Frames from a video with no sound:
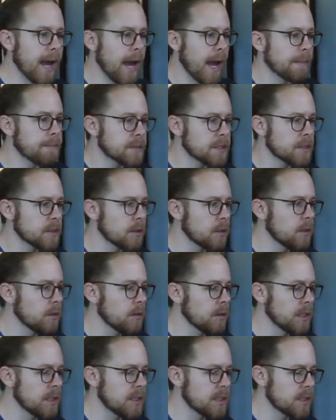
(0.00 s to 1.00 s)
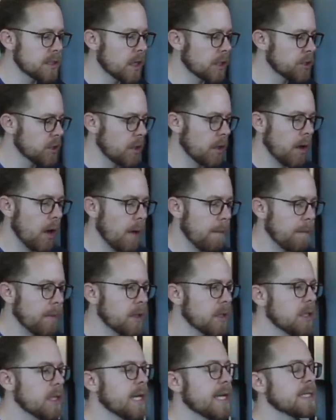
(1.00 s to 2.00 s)
absolutely such a
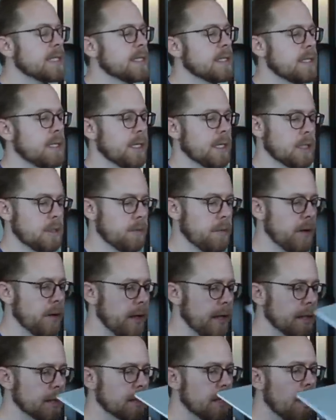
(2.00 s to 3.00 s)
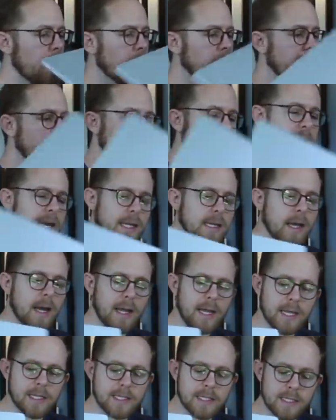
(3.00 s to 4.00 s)
pleasant experience. Like
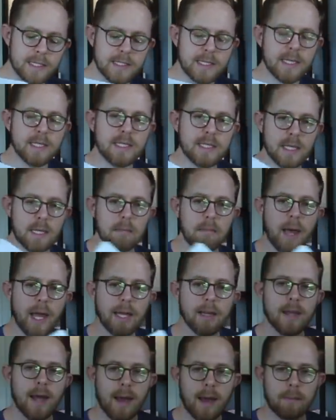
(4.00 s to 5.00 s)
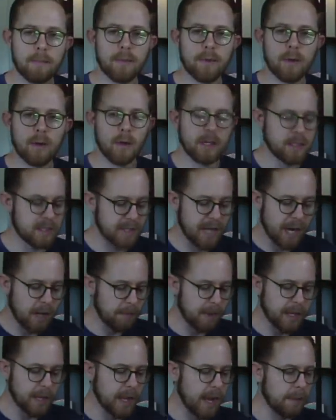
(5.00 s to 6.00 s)
it sits in my lap, it sat in
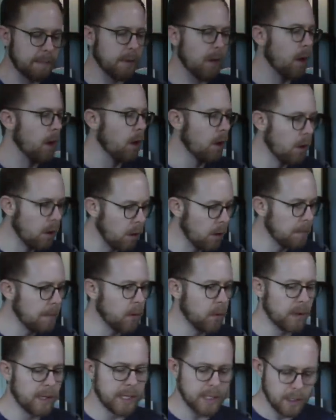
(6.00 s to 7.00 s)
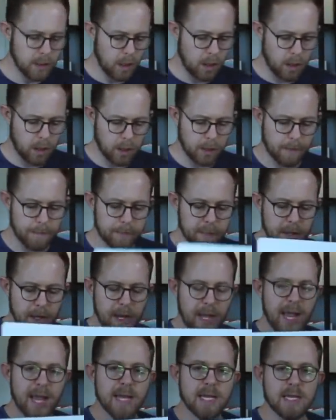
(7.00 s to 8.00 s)
my lap all morning long
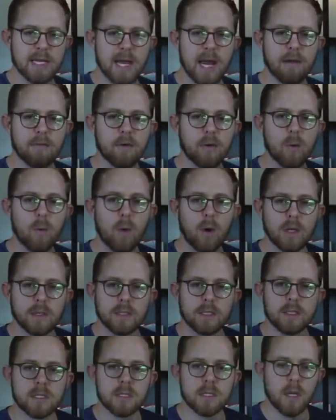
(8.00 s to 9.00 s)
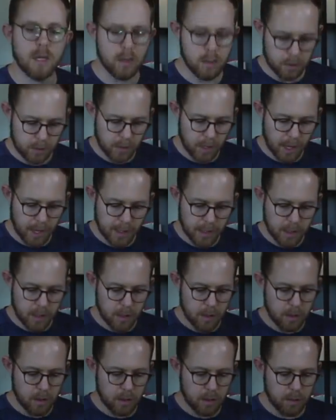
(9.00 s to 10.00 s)
and never once got
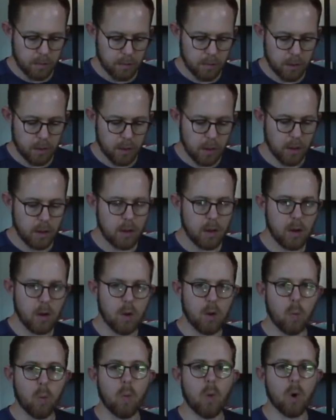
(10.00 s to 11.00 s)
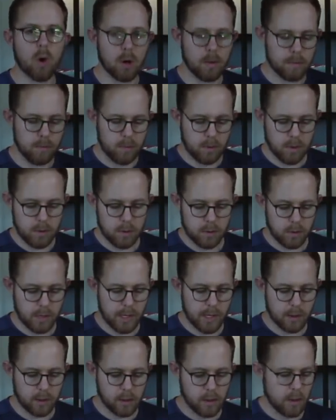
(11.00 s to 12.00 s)
warm.
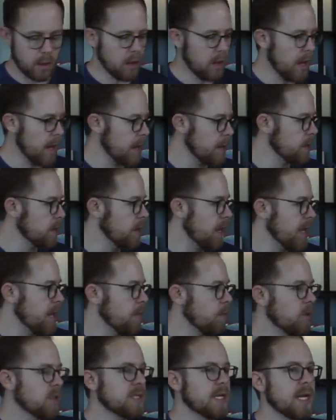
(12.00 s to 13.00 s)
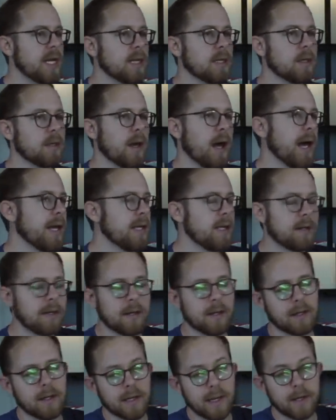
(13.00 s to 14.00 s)
Like
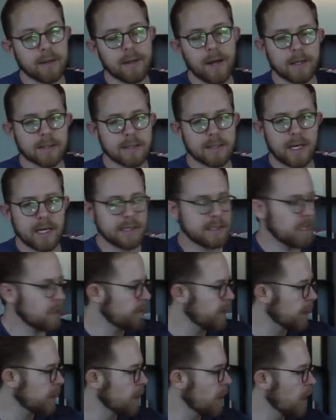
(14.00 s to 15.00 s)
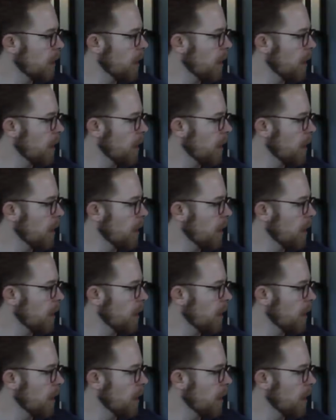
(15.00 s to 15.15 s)
again, not scientific,